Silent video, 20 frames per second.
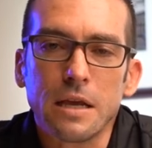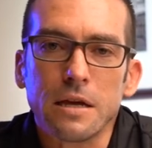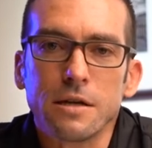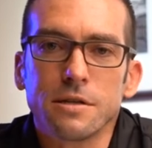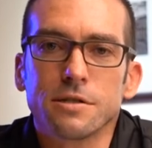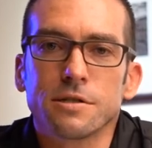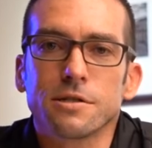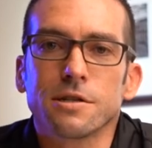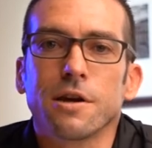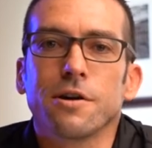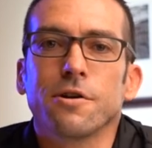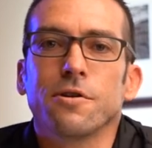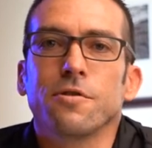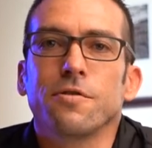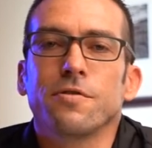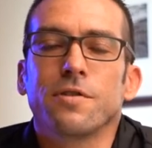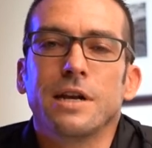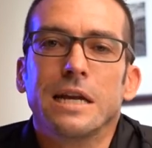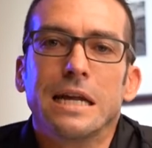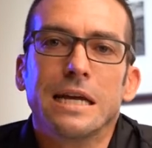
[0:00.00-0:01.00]
So
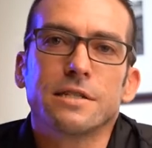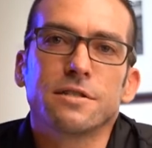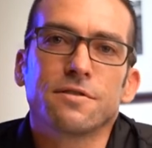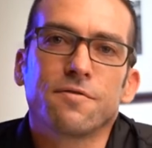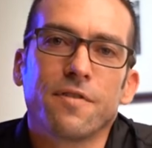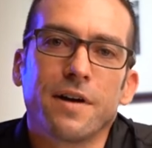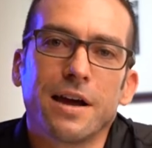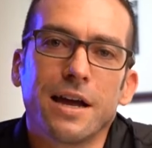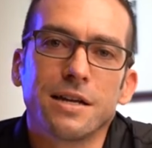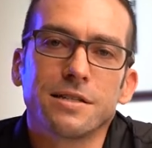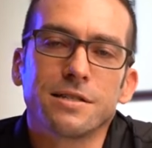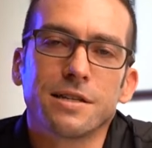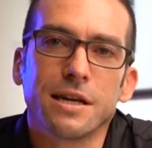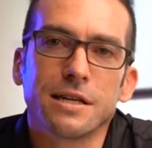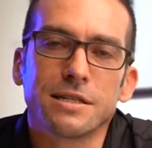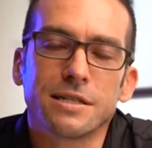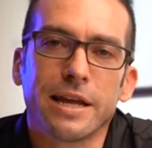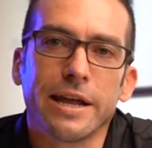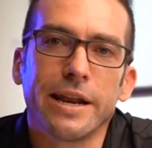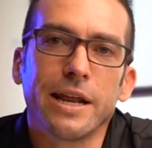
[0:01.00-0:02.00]
the next phase
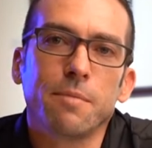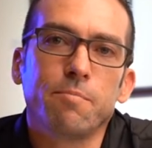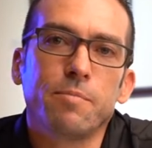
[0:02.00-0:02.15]
is getting